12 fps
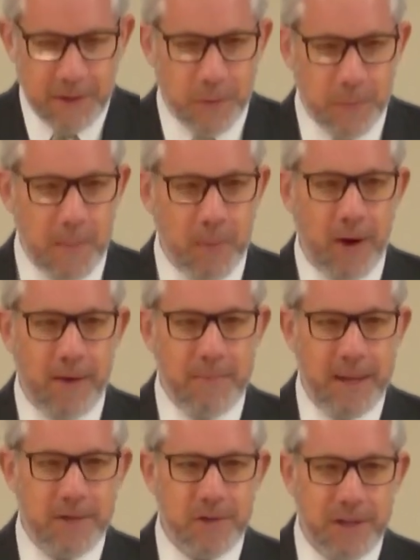remember I've
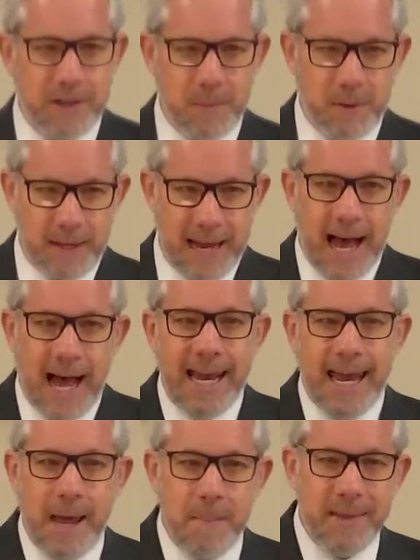mentioned the, the I
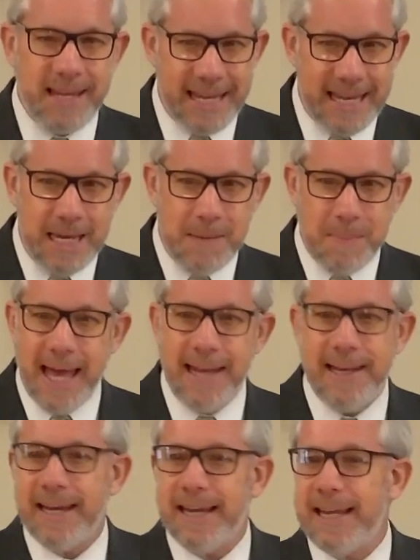am, the eem
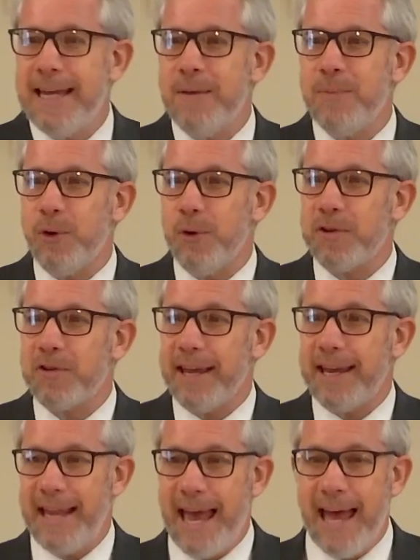ending in Hebrew is
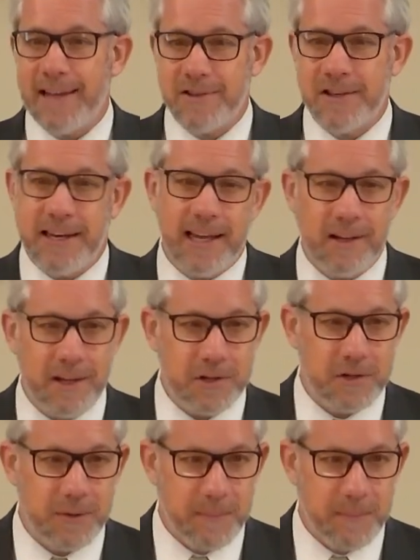like an S in English.